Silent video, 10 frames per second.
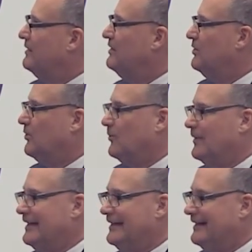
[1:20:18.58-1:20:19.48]
you
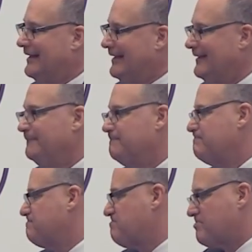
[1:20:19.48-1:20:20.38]
know, in a
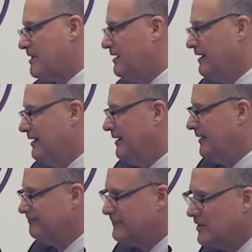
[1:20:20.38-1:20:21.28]

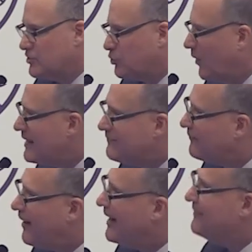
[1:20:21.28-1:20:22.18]
uh,
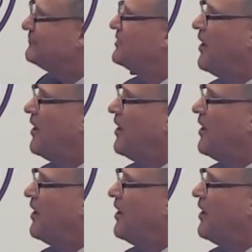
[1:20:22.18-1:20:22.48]
twenty-five